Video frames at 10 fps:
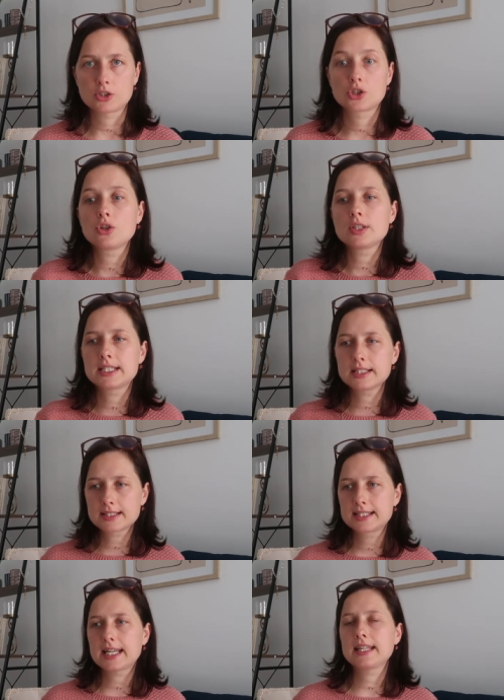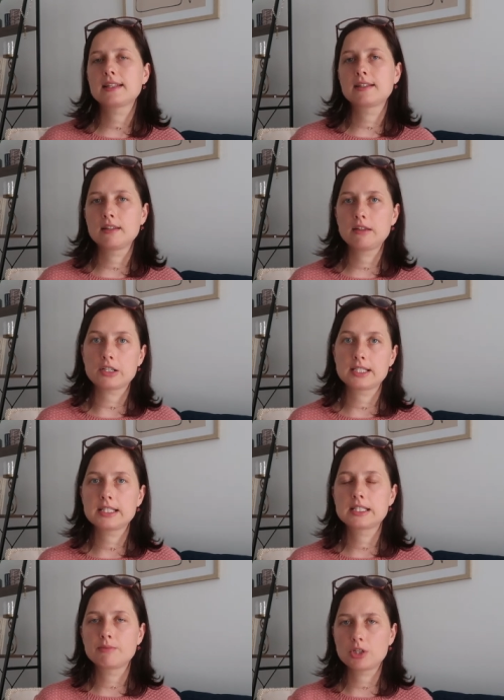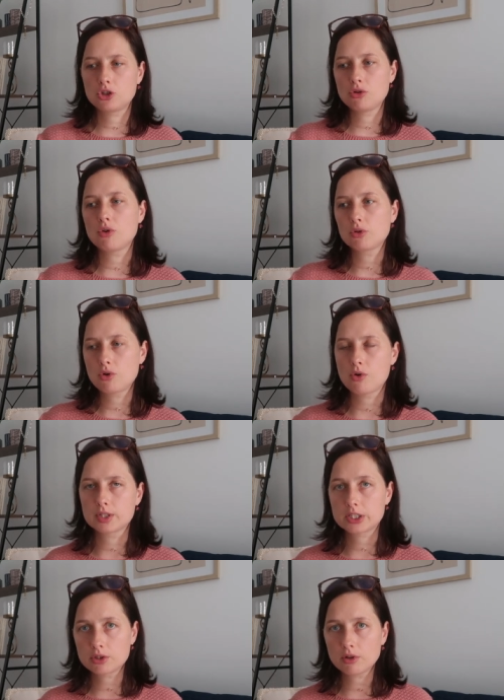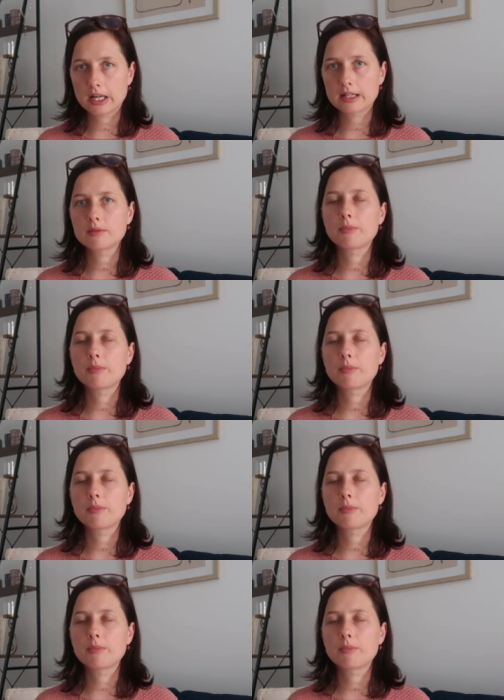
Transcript: So you still stated in their system that you're ongoing student,